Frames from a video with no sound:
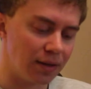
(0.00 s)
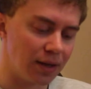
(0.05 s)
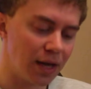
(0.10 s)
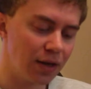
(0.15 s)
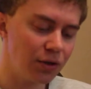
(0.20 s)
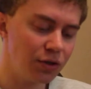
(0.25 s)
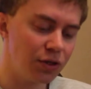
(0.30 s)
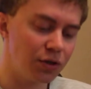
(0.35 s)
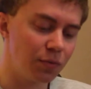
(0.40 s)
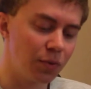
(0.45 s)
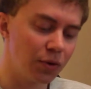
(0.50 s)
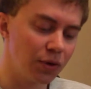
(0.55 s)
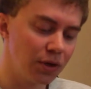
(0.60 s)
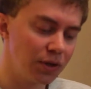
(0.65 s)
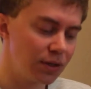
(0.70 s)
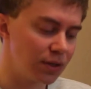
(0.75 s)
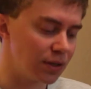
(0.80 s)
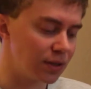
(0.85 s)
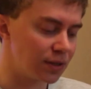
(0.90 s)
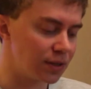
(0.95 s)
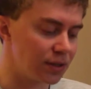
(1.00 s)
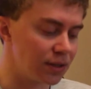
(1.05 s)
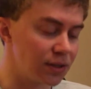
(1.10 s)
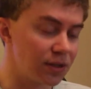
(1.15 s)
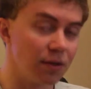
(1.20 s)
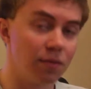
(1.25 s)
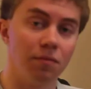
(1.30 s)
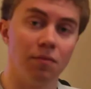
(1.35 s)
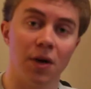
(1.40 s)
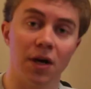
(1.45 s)
the energy put into the
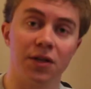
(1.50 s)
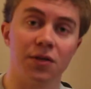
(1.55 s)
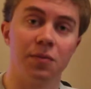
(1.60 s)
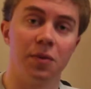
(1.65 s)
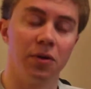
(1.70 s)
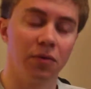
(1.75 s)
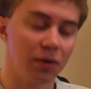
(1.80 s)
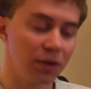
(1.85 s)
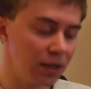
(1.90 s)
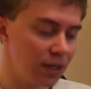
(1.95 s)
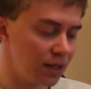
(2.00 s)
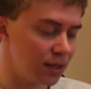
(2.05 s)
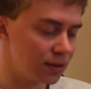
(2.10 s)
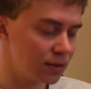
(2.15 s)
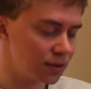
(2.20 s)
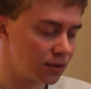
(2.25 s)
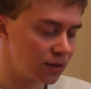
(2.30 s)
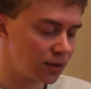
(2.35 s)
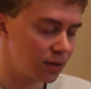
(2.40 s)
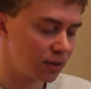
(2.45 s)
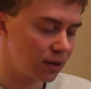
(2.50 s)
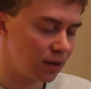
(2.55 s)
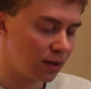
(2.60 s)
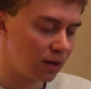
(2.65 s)
system must be released.